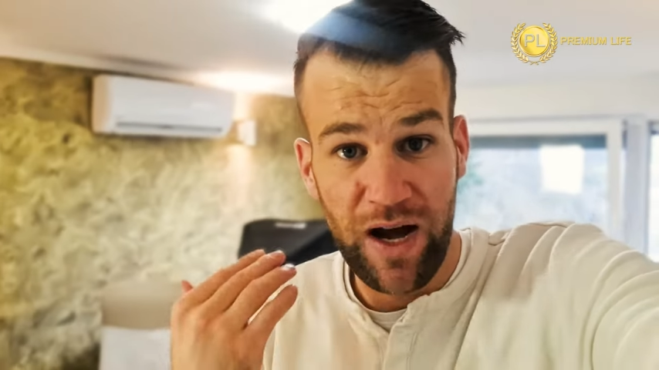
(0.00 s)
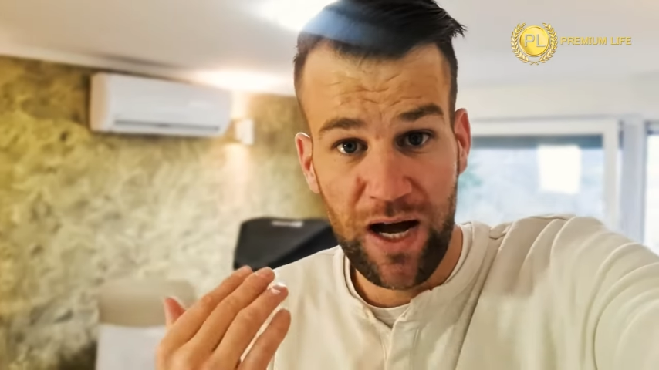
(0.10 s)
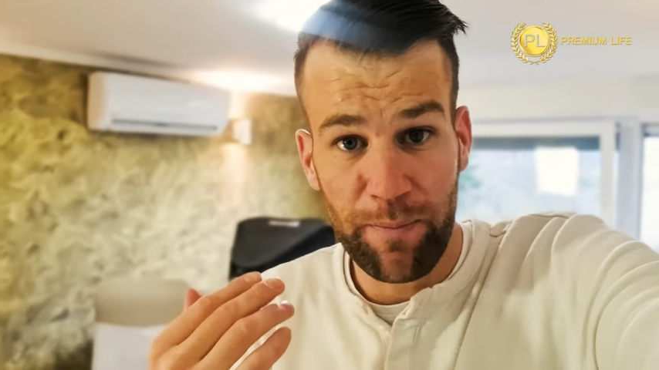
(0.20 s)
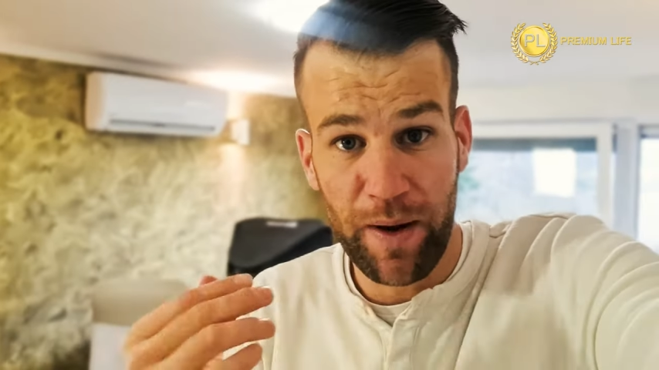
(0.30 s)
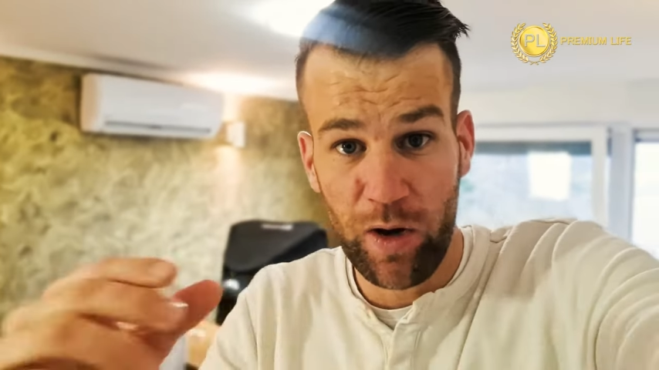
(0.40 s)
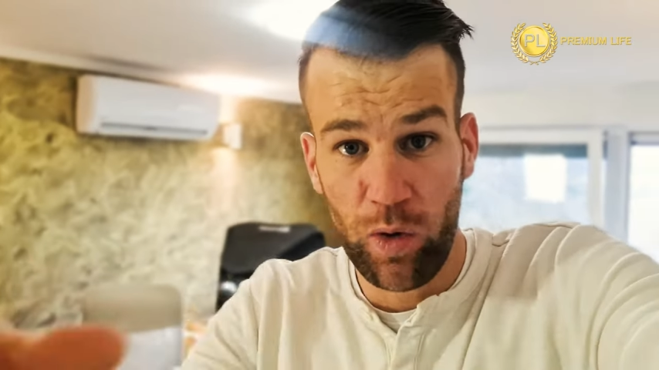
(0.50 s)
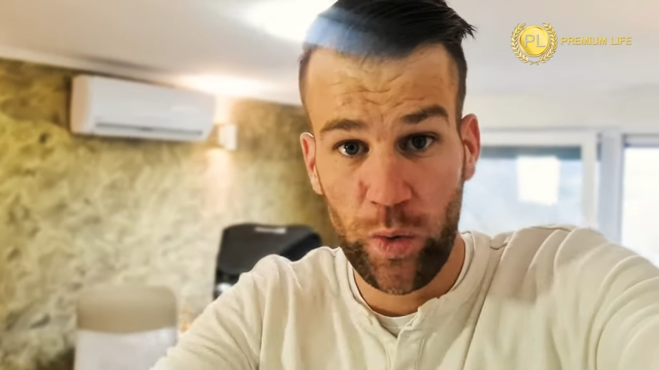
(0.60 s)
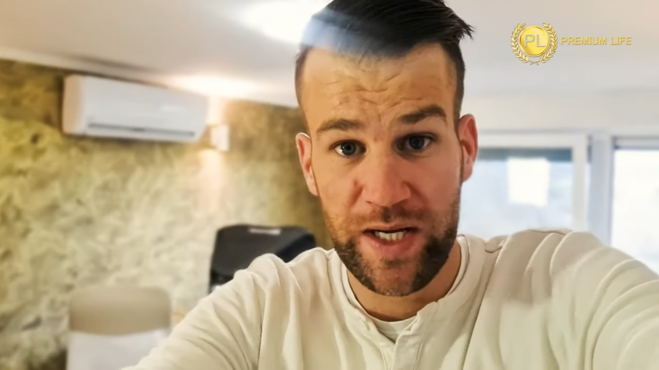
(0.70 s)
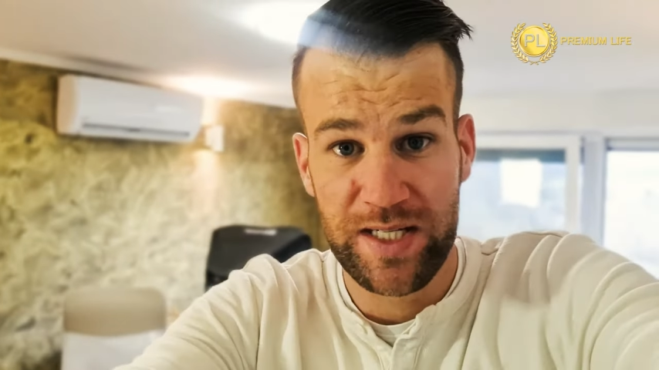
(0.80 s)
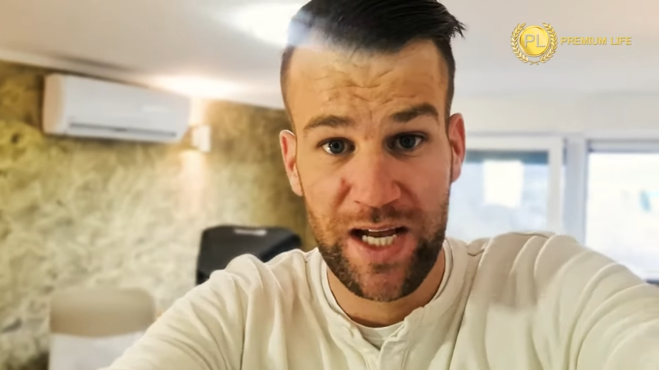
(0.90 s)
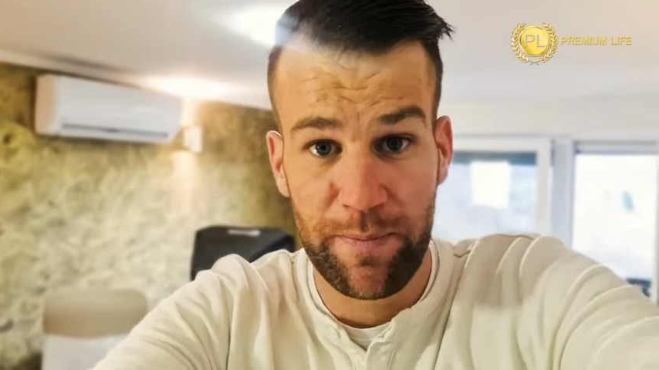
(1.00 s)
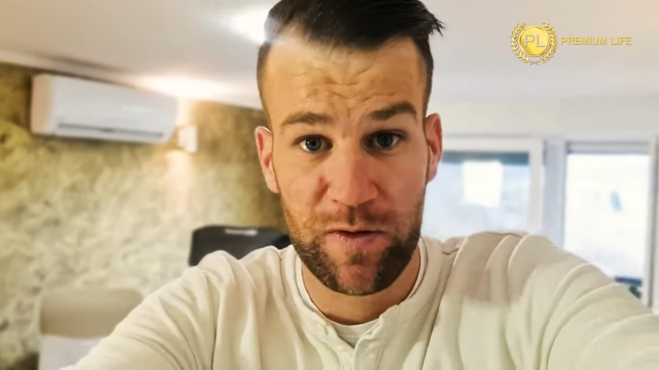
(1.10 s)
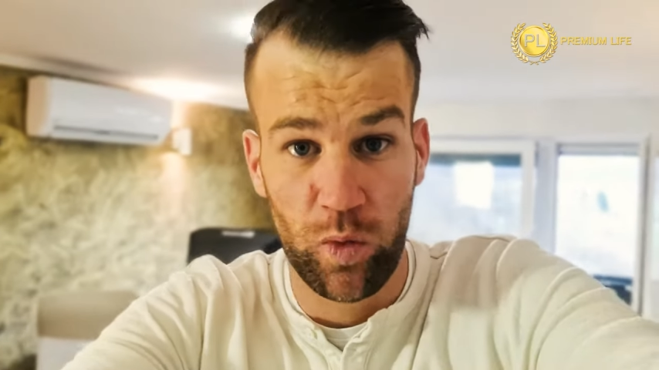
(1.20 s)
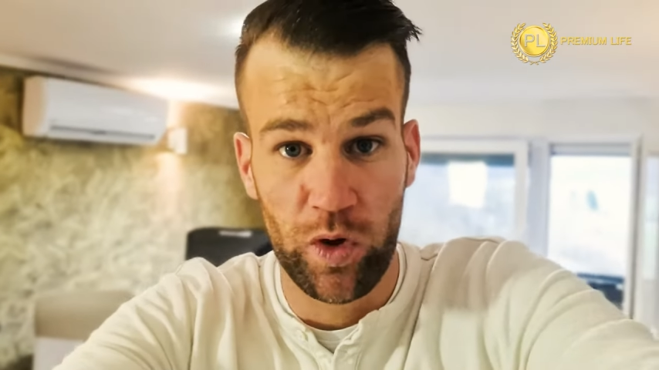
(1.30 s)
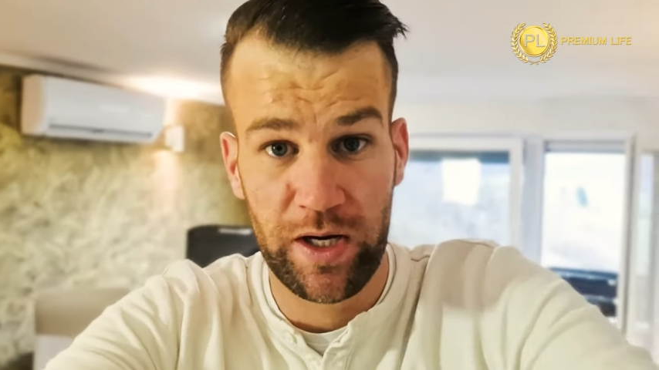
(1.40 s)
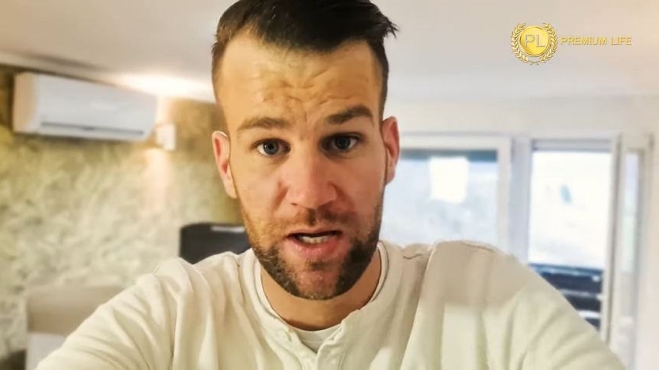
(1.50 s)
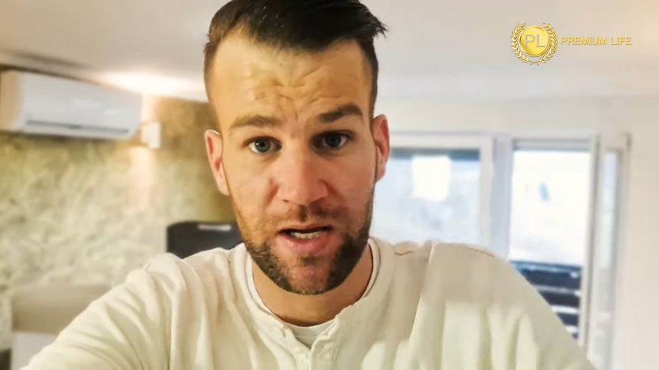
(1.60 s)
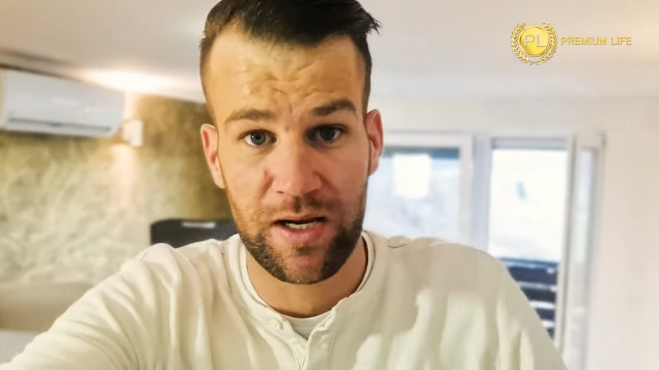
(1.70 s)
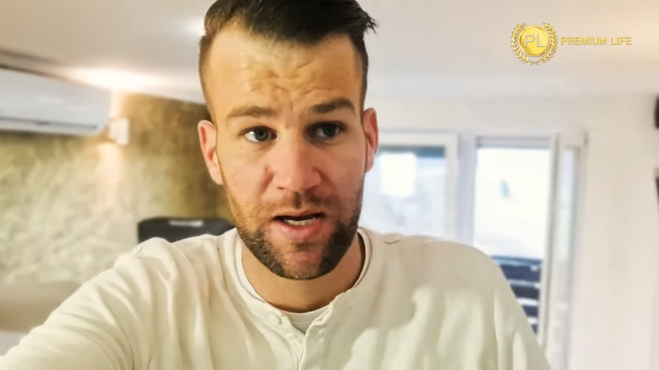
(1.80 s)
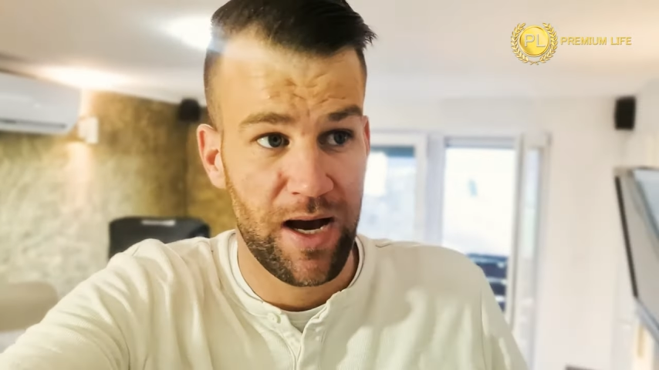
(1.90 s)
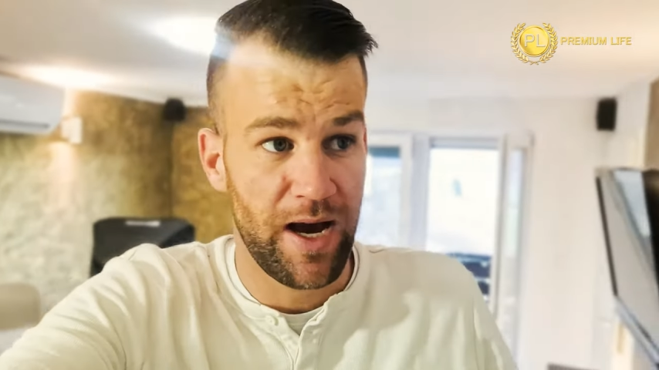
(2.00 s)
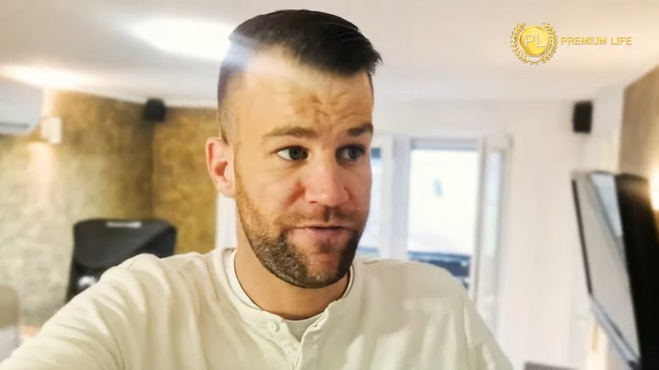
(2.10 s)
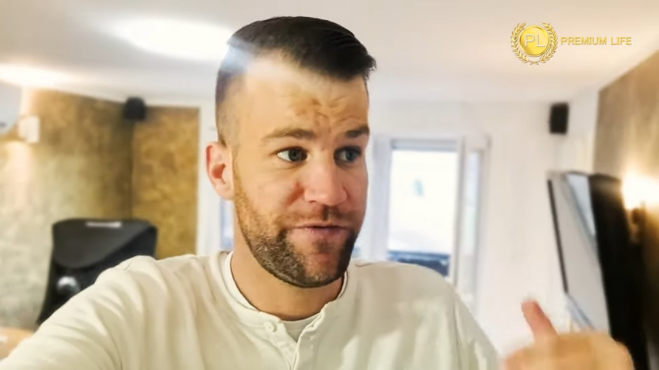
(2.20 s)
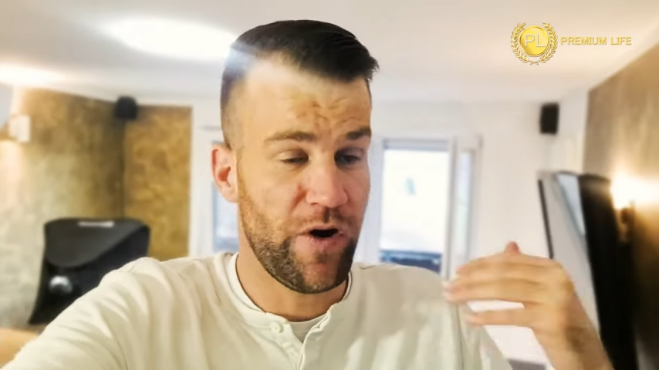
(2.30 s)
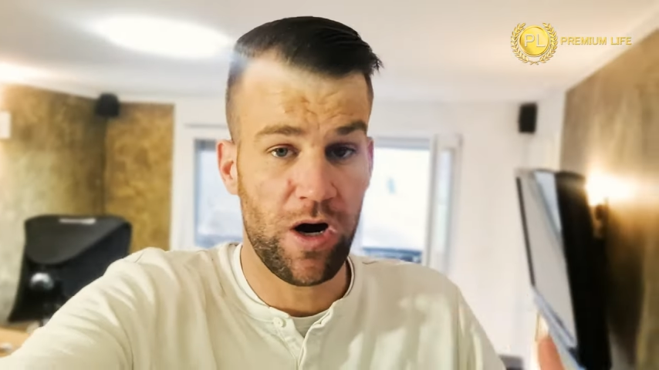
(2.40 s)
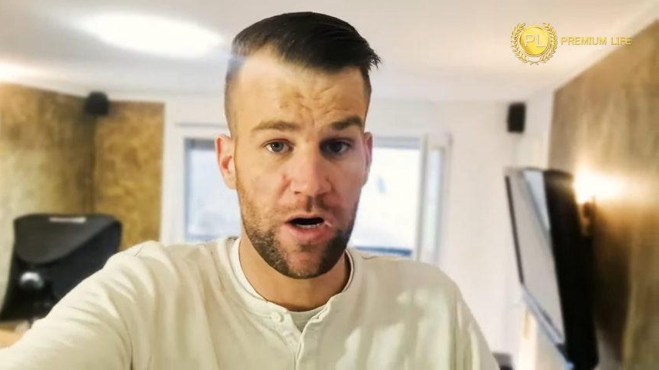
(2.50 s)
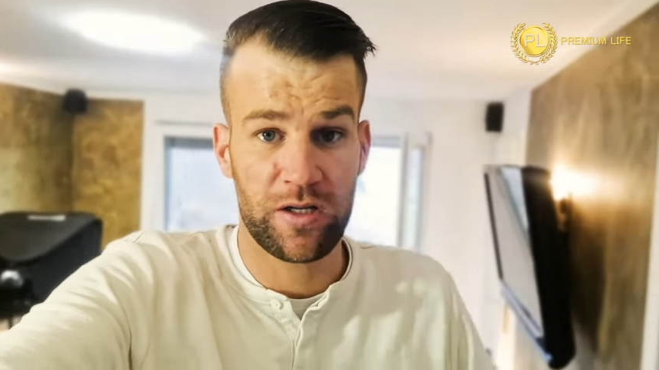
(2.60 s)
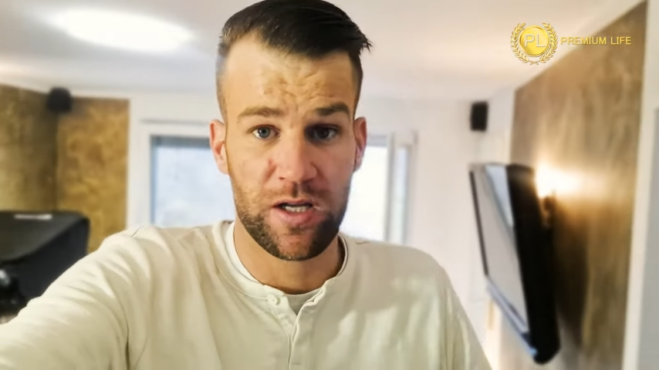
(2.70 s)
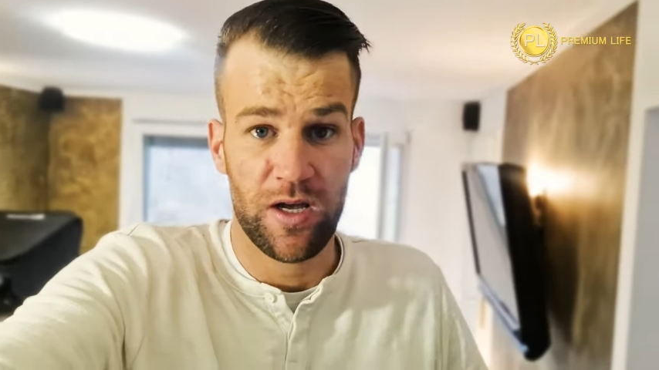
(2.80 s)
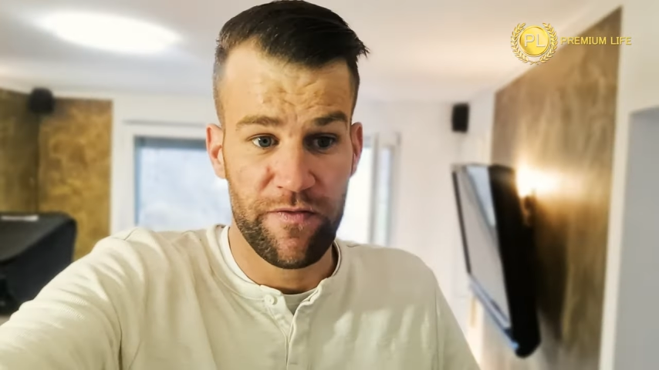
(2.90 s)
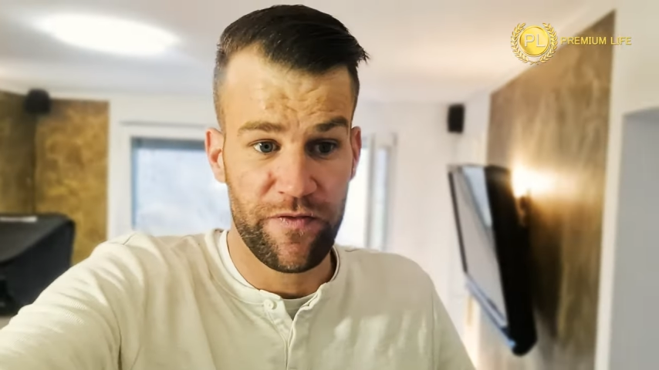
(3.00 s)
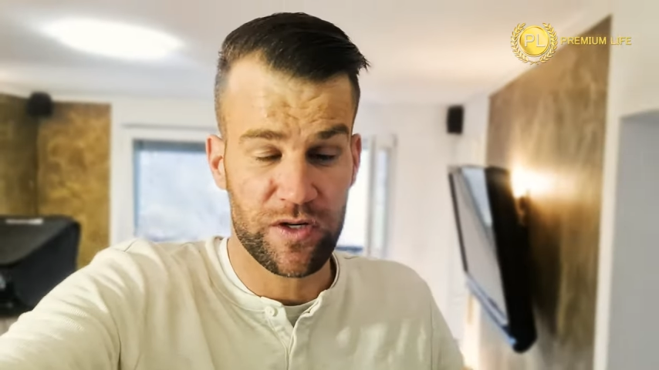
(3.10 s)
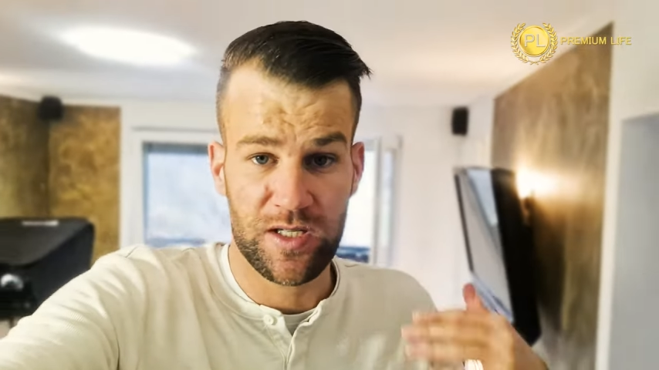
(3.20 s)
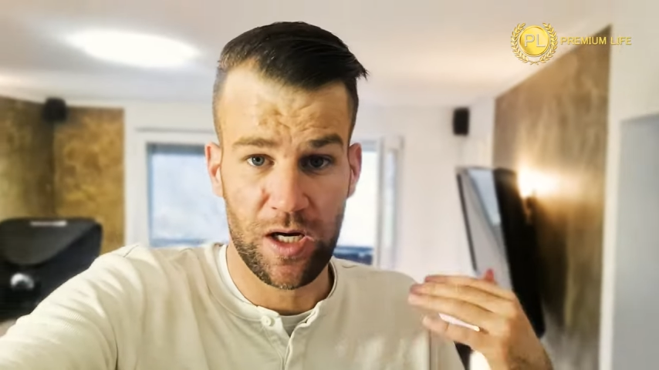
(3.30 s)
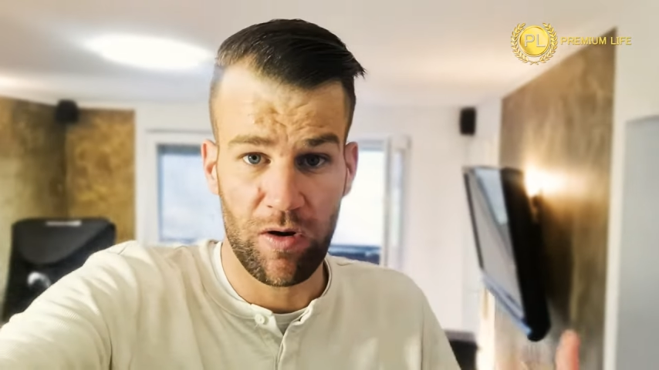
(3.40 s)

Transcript: up. I always kept working. I fought for so